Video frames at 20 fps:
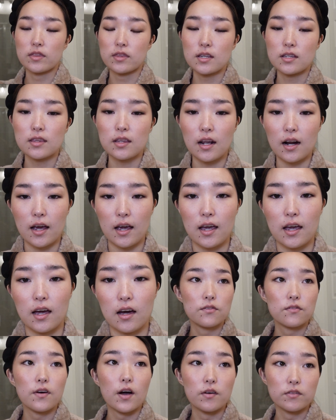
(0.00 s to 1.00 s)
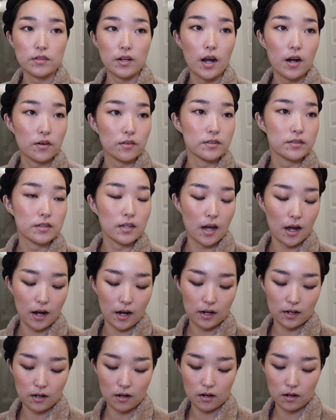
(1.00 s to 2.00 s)
thing that I found out
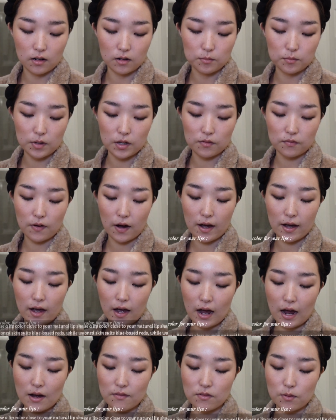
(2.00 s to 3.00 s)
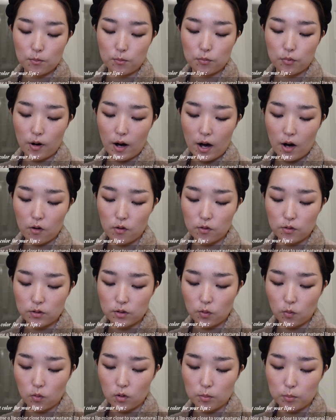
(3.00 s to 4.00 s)
that if I have a
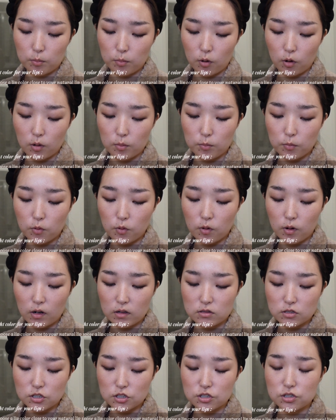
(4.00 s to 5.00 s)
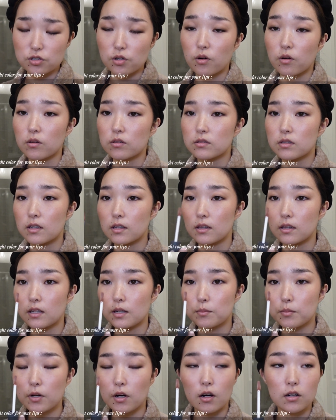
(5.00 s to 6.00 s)
brown or purple undertone
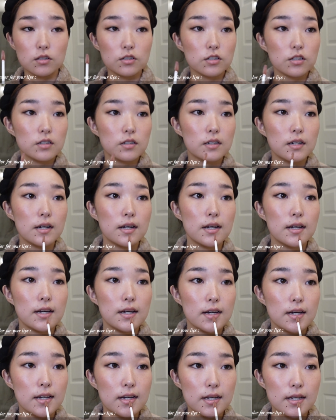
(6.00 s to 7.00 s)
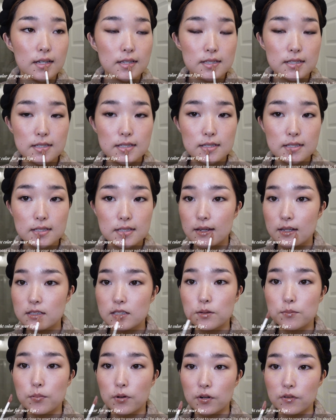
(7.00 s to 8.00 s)
lip color, it's
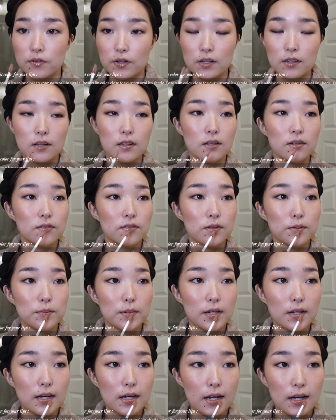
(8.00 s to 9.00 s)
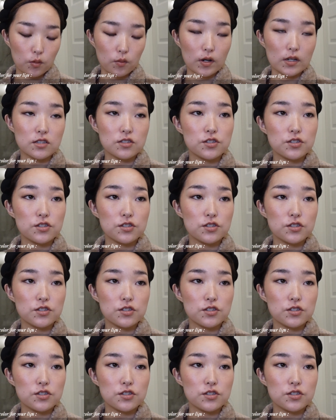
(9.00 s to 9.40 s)
a perfect color for me. We went